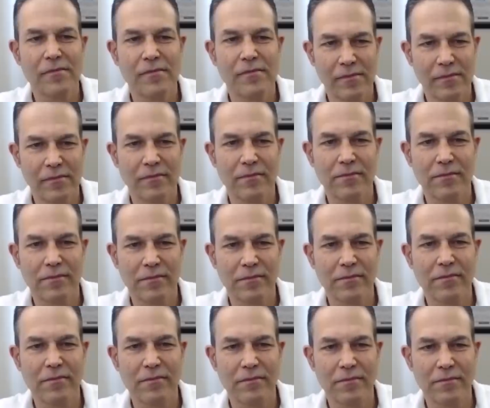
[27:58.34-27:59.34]

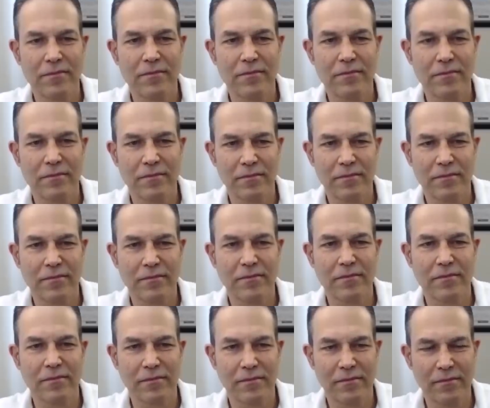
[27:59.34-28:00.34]

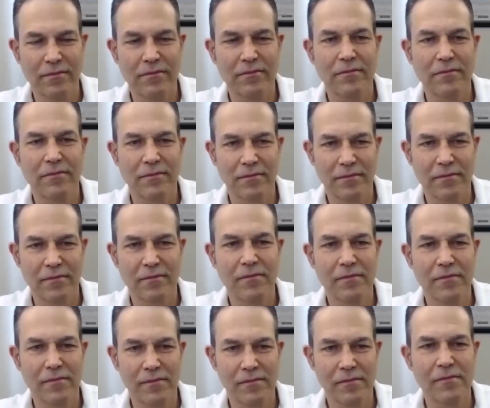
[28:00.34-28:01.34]

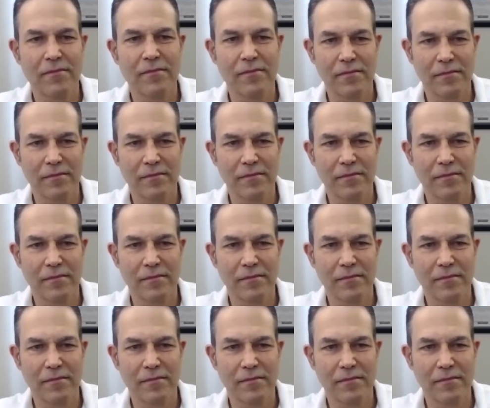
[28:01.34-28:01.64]
[no speech]